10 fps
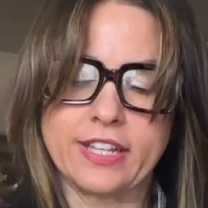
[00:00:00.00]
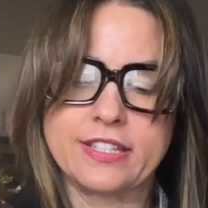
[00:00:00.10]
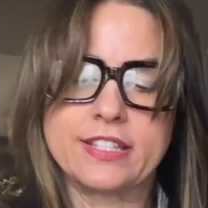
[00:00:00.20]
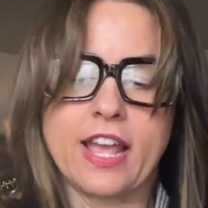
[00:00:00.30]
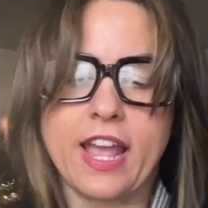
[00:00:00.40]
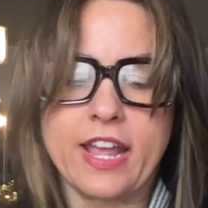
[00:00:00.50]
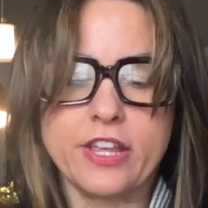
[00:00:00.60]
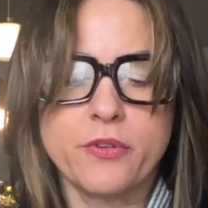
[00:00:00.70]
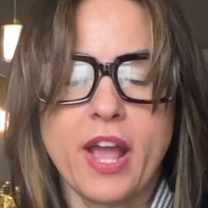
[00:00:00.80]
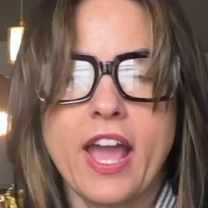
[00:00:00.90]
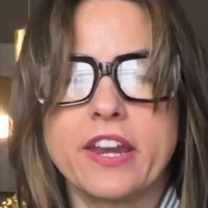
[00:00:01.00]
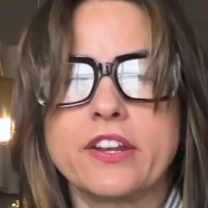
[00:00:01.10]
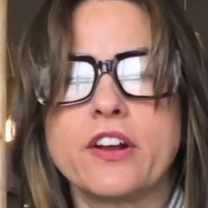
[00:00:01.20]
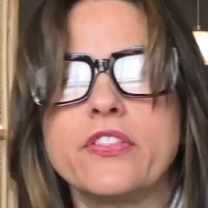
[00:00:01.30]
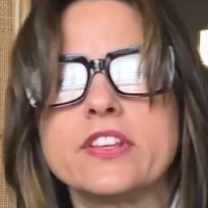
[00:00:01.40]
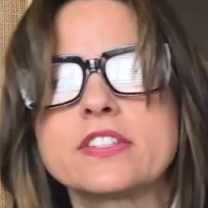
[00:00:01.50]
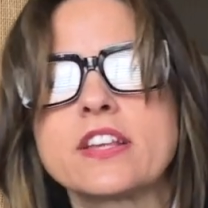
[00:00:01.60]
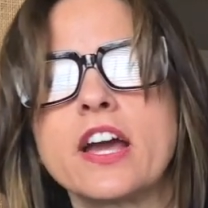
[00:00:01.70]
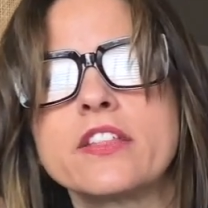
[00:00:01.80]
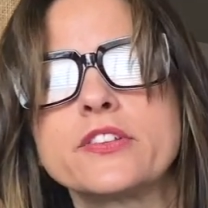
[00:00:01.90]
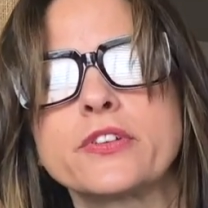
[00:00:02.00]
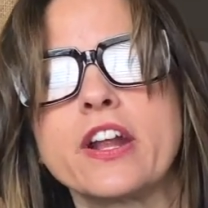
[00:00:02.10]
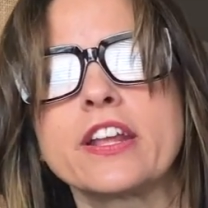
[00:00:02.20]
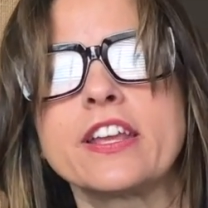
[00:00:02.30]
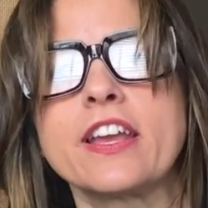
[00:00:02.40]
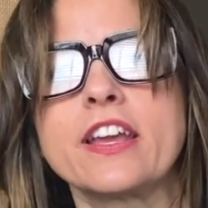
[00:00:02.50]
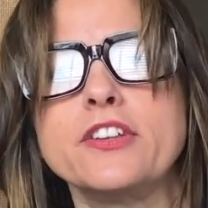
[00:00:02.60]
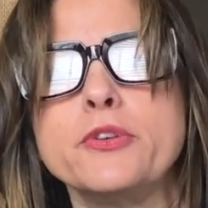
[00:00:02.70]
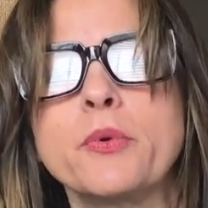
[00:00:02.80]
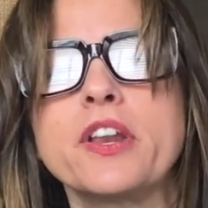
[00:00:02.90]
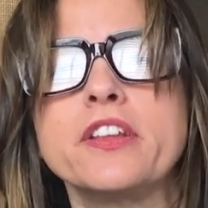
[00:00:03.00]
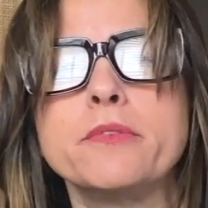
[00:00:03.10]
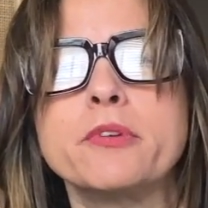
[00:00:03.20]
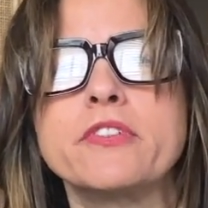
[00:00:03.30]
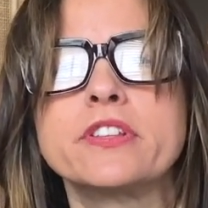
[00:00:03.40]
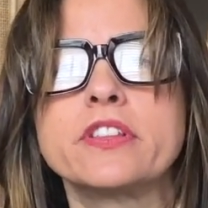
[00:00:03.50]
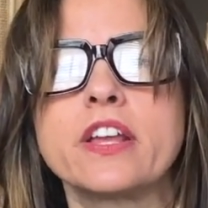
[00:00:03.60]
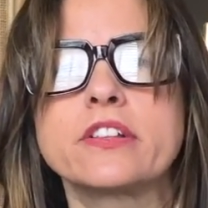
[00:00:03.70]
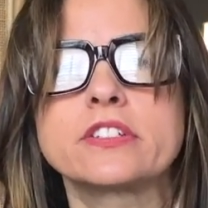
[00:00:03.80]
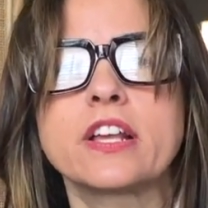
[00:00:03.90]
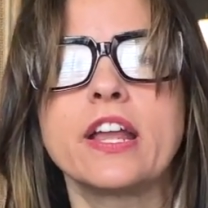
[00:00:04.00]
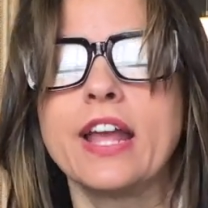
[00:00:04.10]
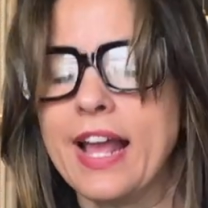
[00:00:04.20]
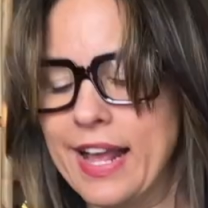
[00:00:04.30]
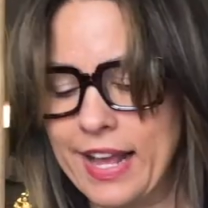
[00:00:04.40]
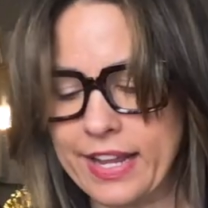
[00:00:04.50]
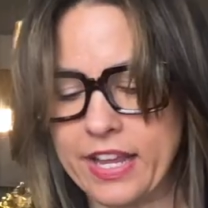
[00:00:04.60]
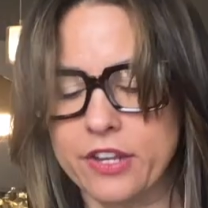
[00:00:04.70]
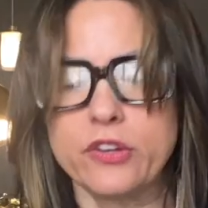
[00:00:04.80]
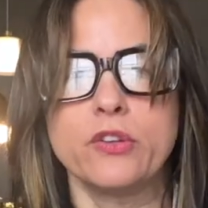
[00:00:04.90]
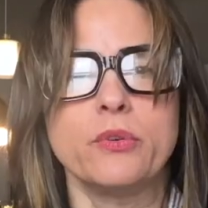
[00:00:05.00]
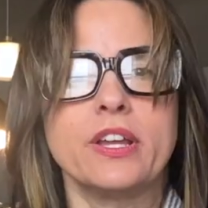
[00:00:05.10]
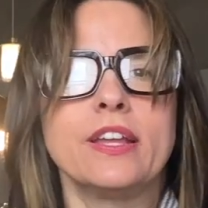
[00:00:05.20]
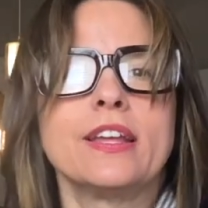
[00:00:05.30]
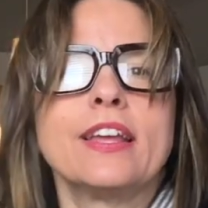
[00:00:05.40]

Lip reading: let's say you had it on this side of the trachea and you wanted to move it to the other side, I can't do it